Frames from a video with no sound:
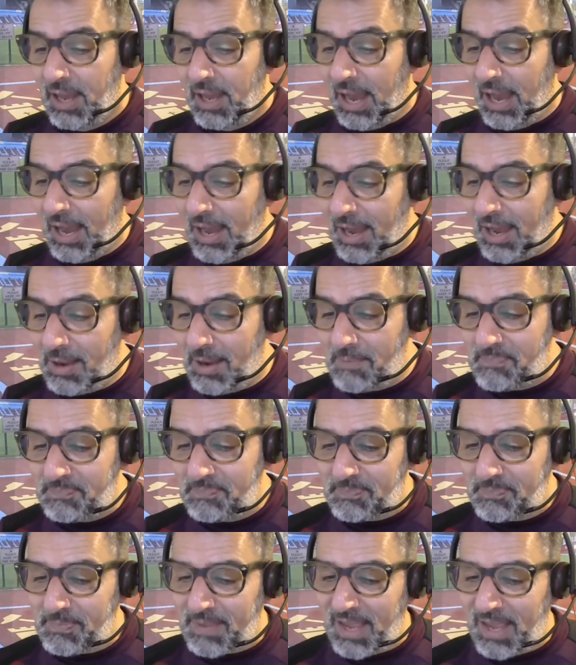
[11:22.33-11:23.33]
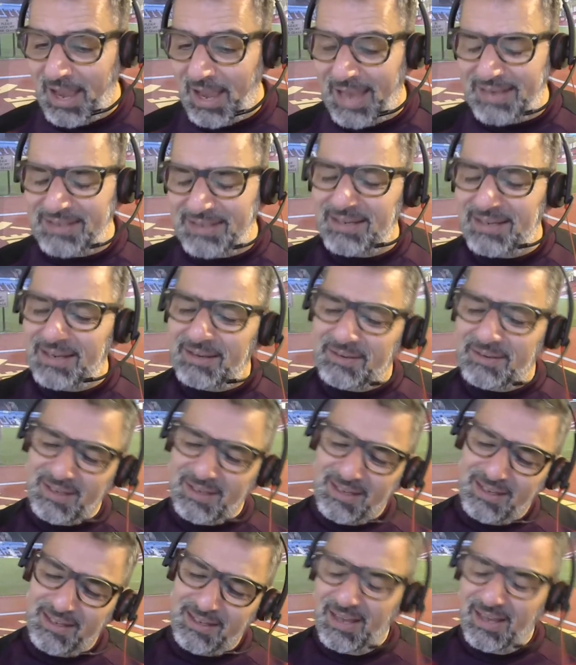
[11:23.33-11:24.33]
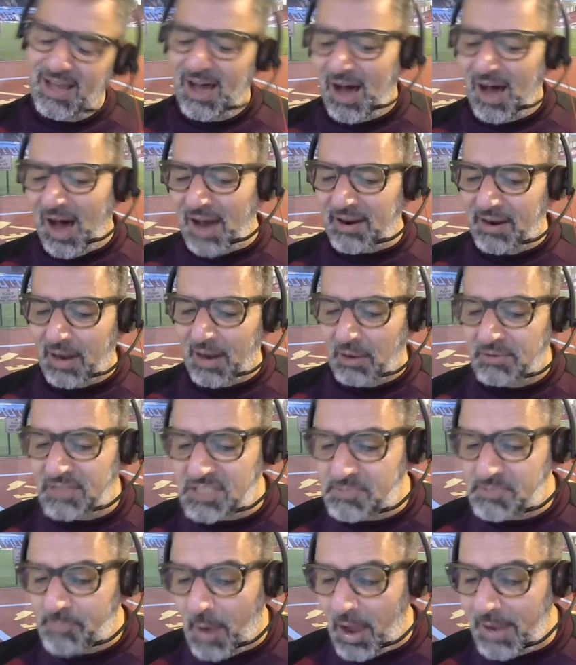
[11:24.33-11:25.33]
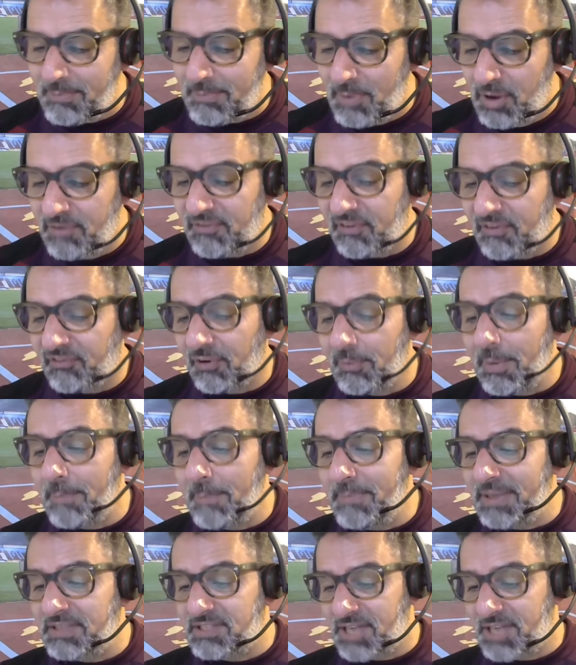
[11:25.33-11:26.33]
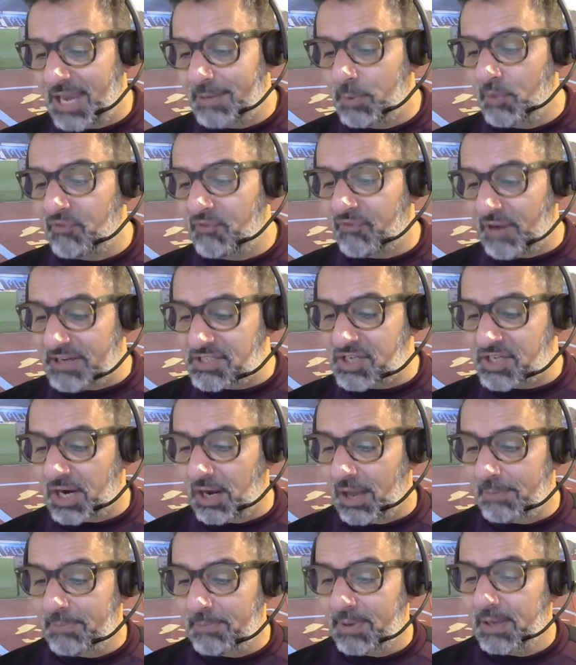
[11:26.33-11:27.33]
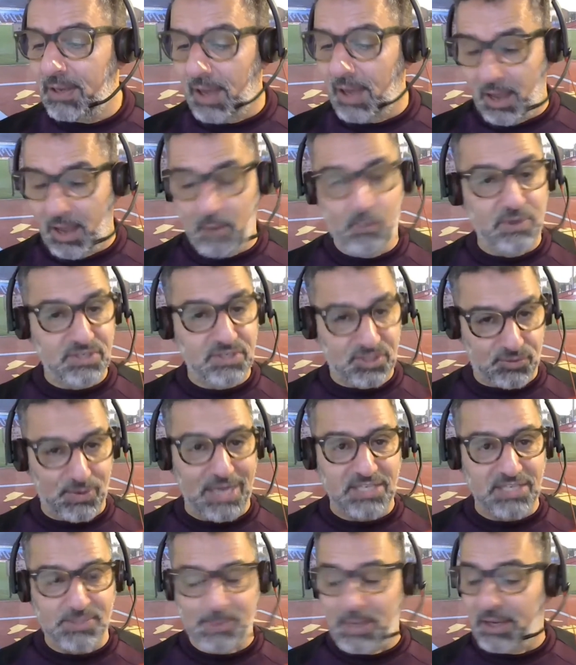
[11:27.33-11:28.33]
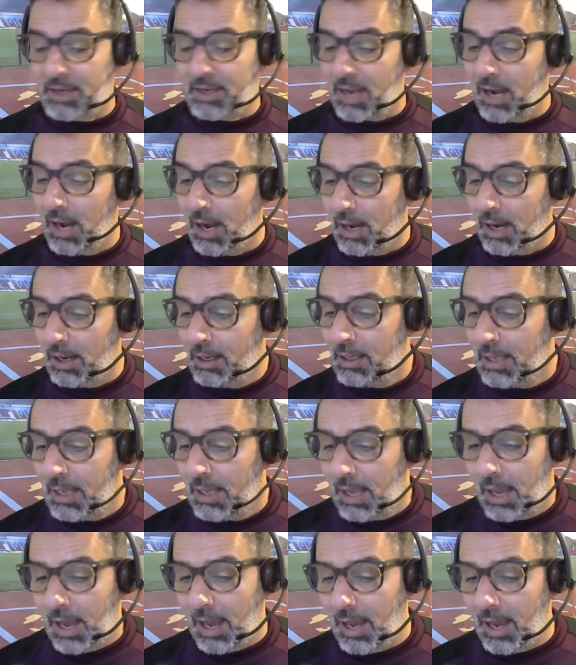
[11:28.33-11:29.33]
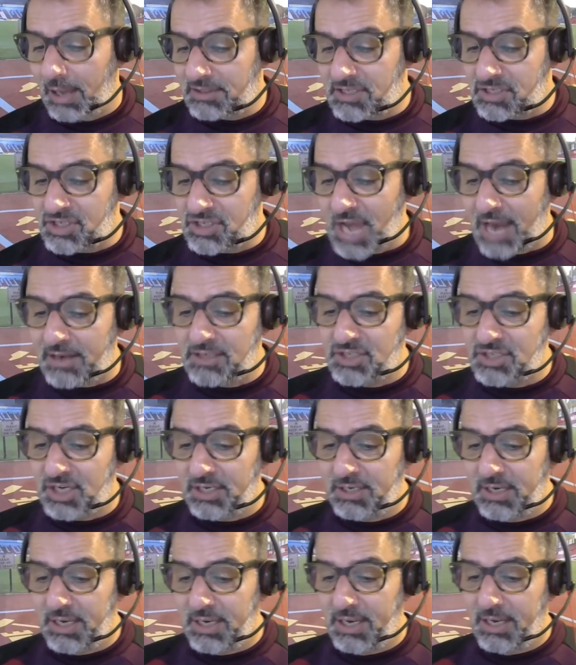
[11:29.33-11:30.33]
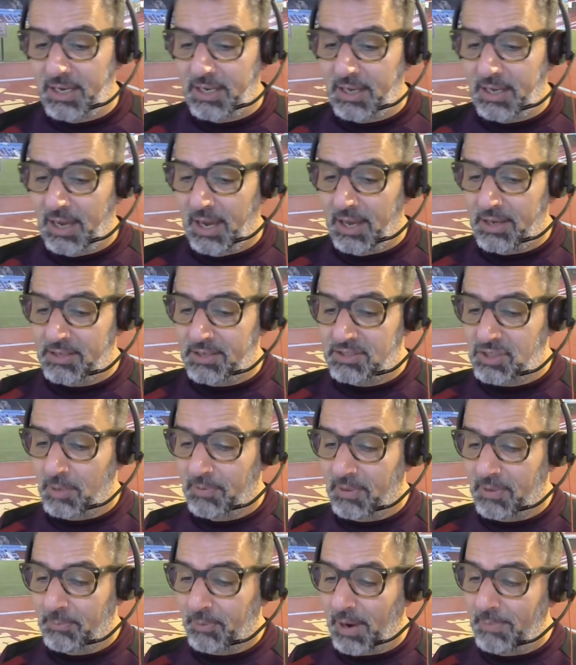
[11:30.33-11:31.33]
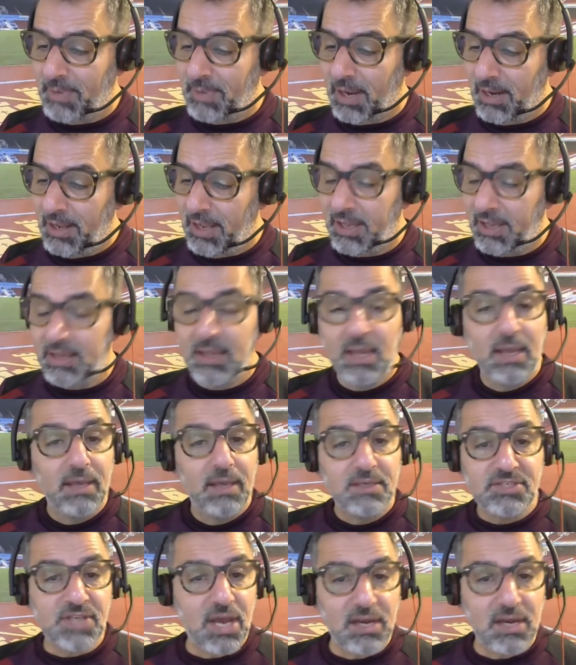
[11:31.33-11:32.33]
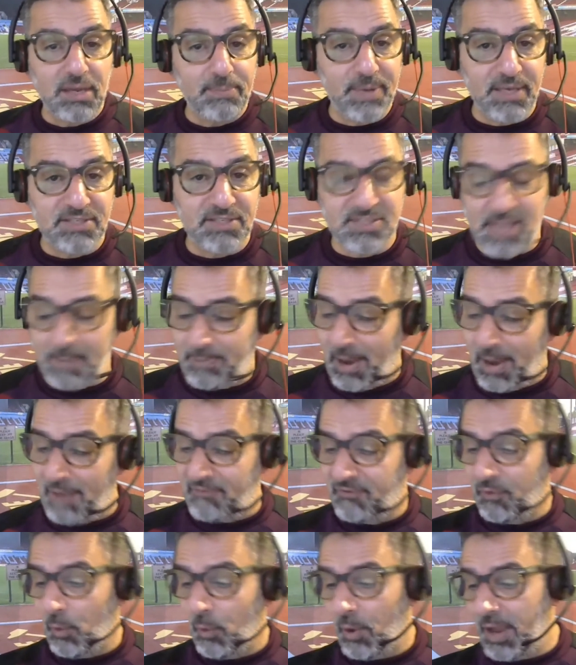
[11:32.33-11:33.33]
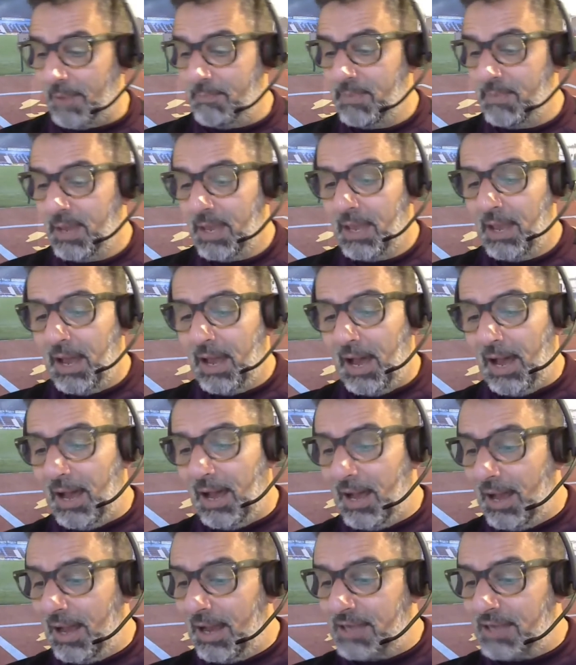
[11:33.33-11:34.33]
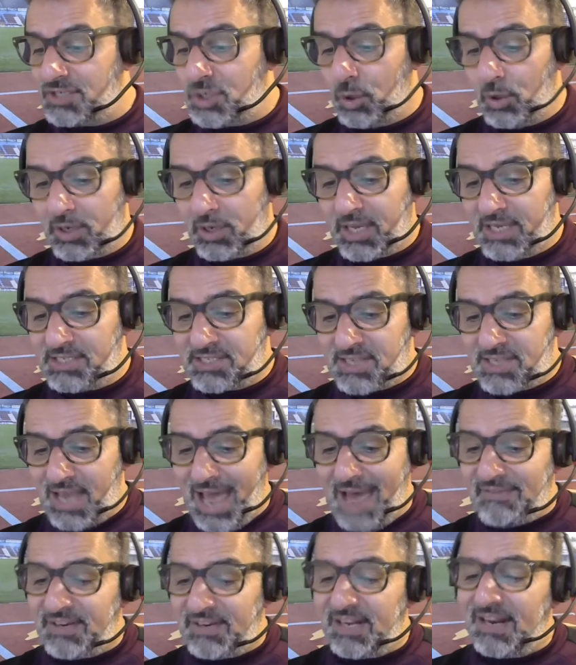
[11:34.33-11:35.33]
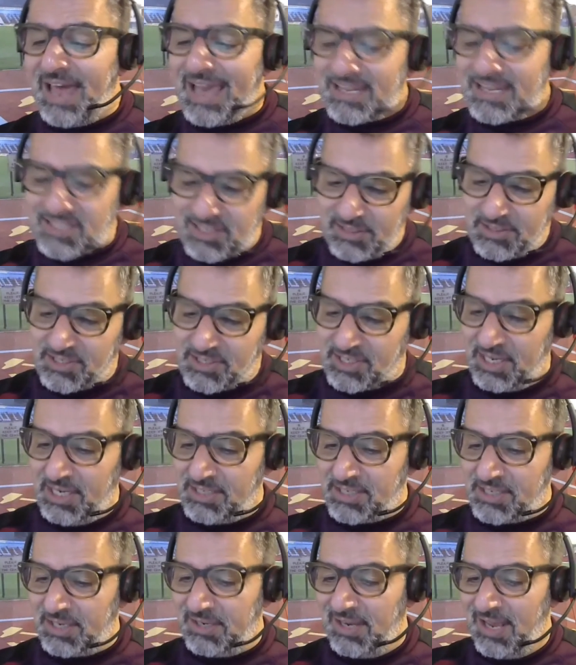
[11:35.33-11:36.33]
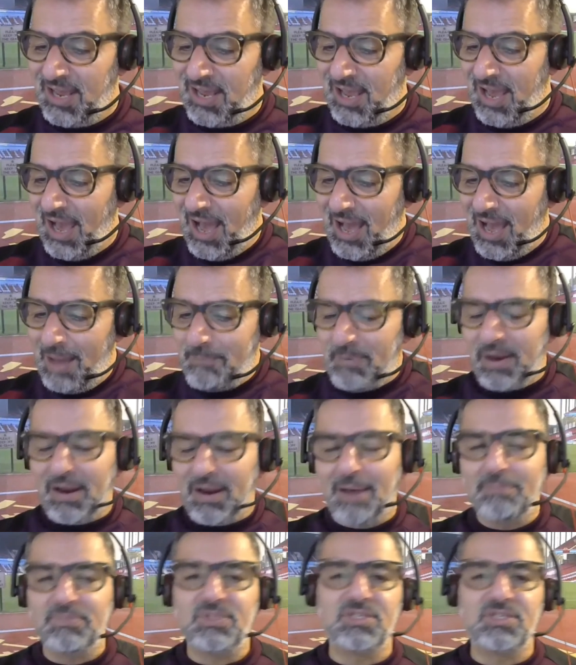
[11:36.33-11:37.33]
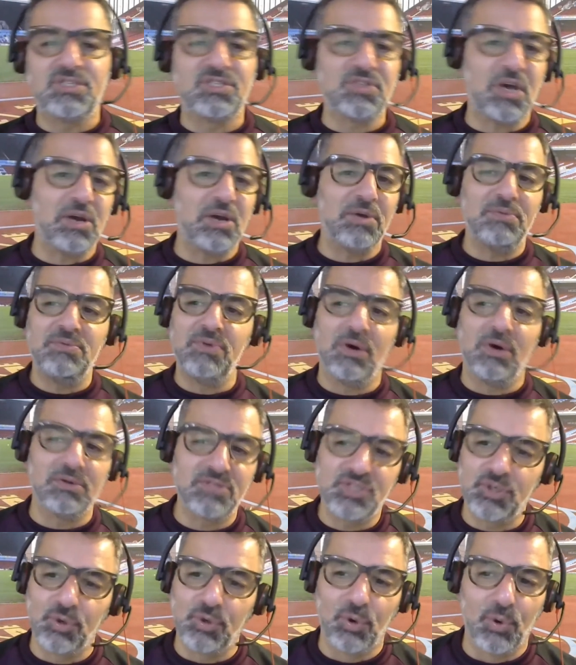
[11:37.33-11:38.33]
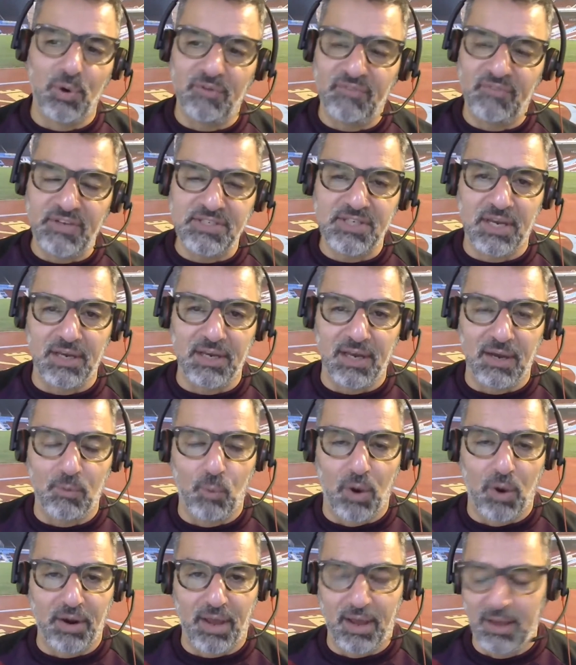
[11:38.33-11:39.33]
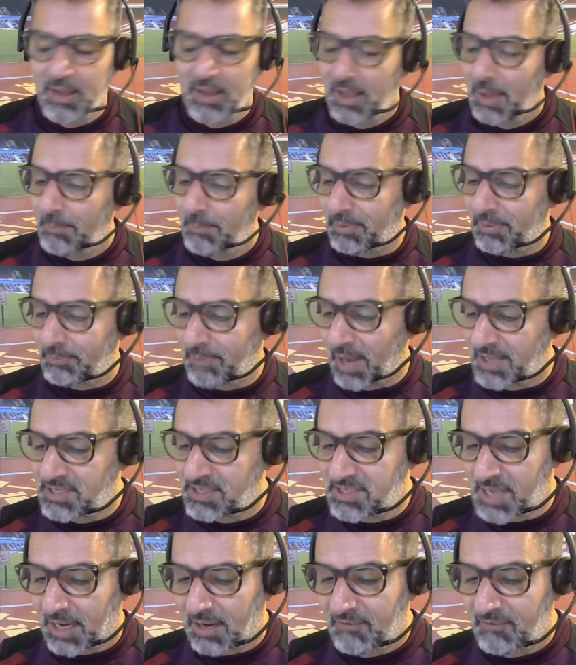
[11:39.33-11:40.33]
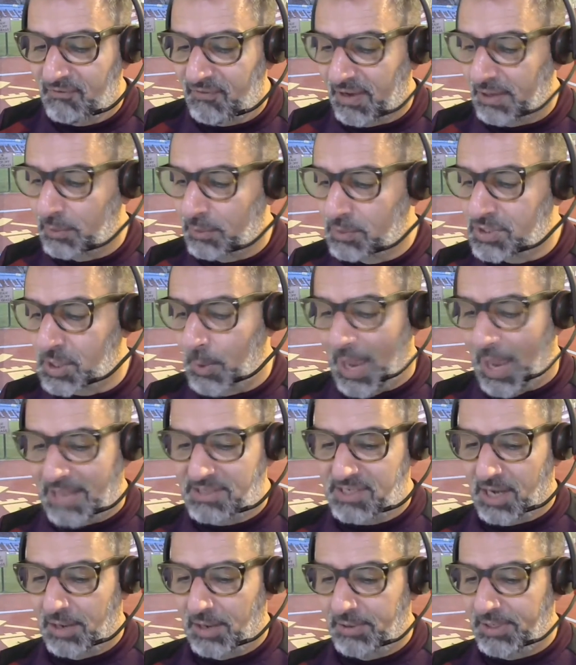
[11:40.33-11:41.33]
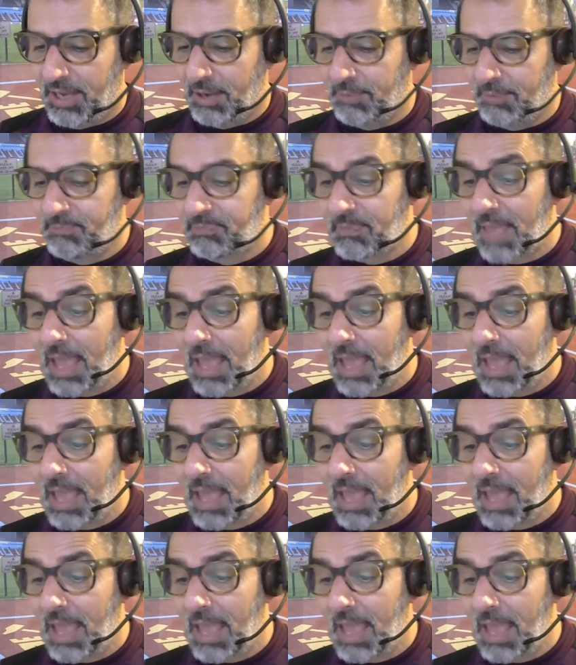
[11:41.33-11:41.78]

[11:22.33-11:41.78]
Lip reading: And I don't know, despite moving from a mid-table French club, which Strasbourg are, to challenging near the top of the Premier League, certainly be a step up for him. Ajorc is having an excellent season, but I'm so not sure if he's going to want to play second fiddle to Antonio.